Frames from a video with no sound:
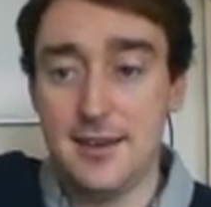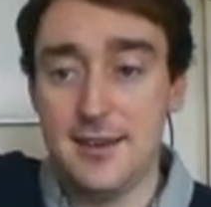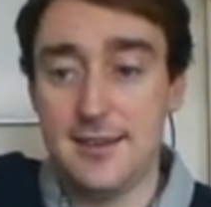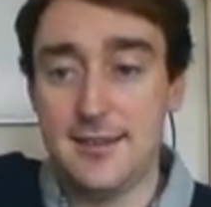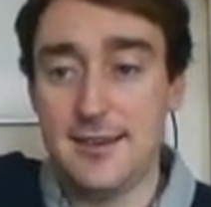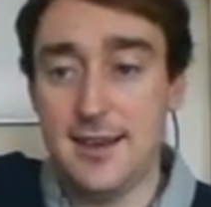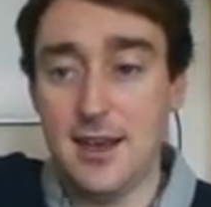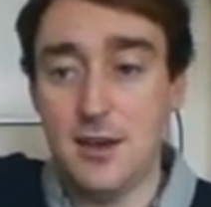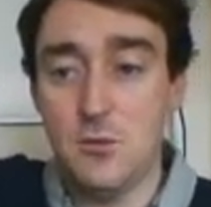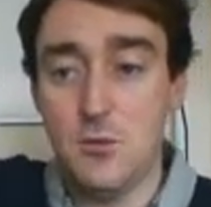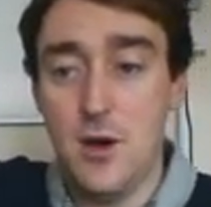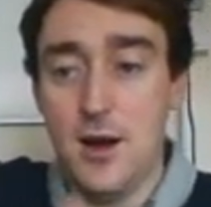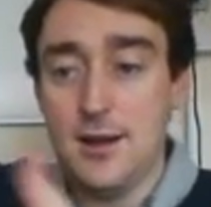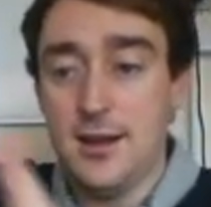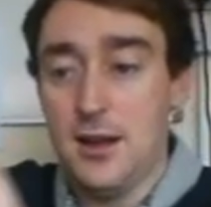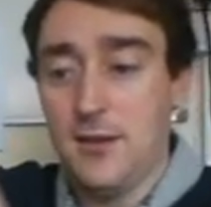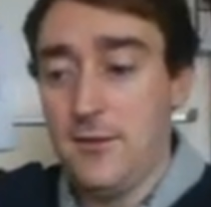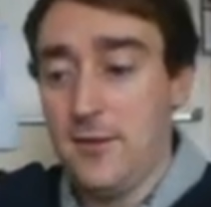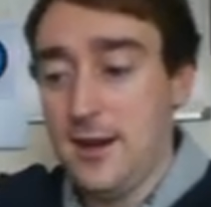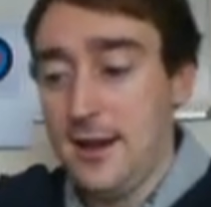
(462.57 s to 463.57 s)
You see, it worked
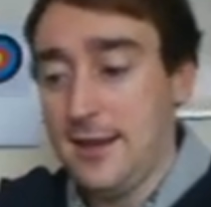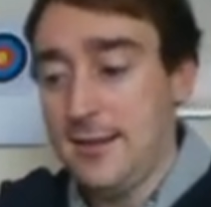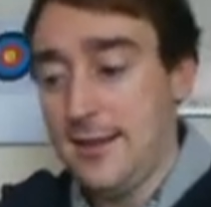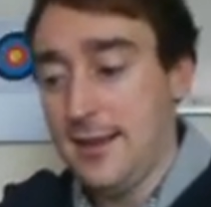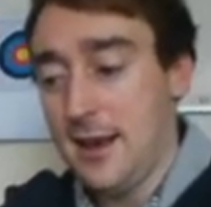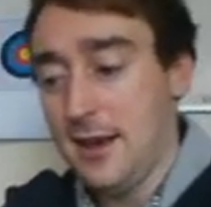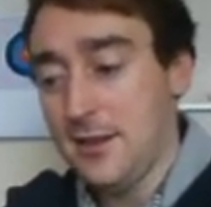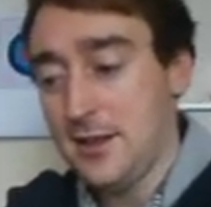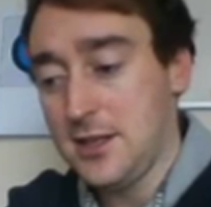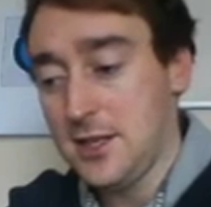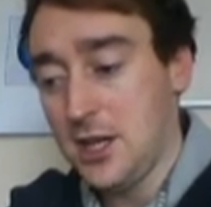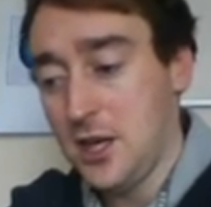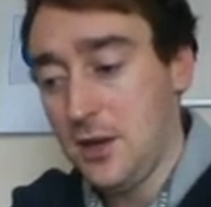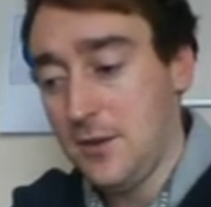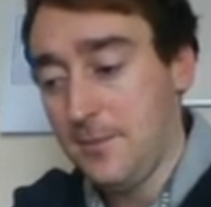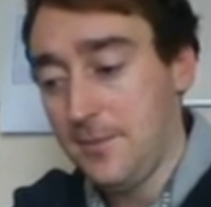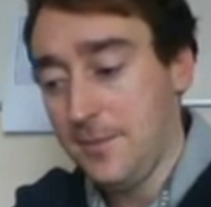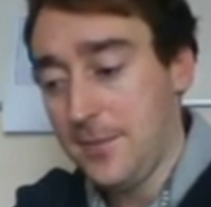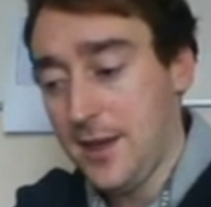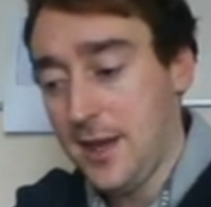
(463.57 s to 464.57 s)
differently to the other two
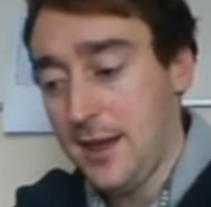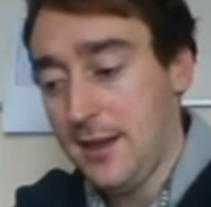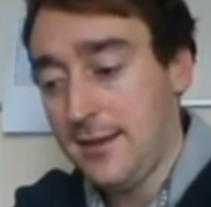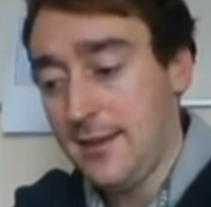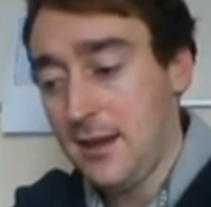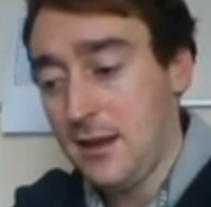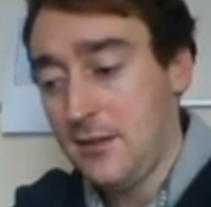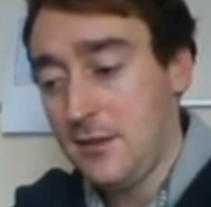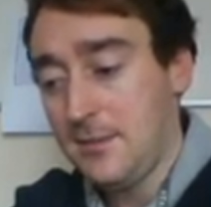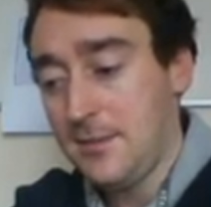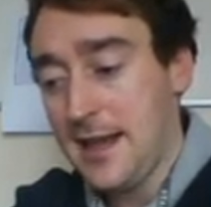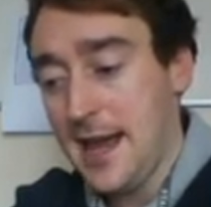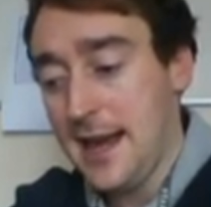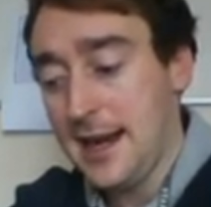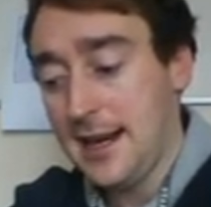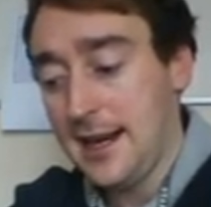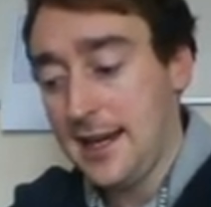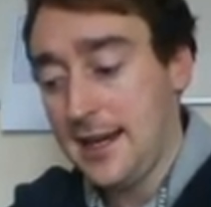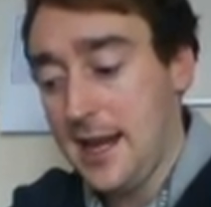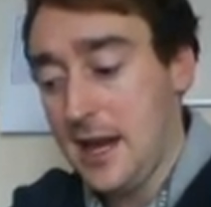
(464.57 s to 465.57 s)
instead of them
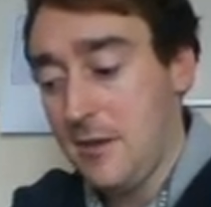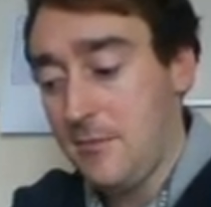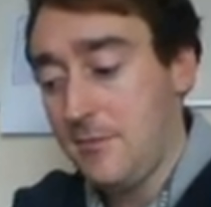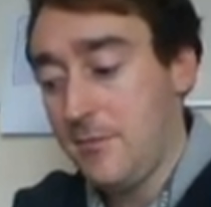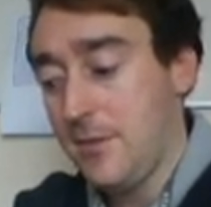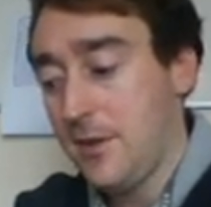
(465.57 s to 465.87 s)
dangling down.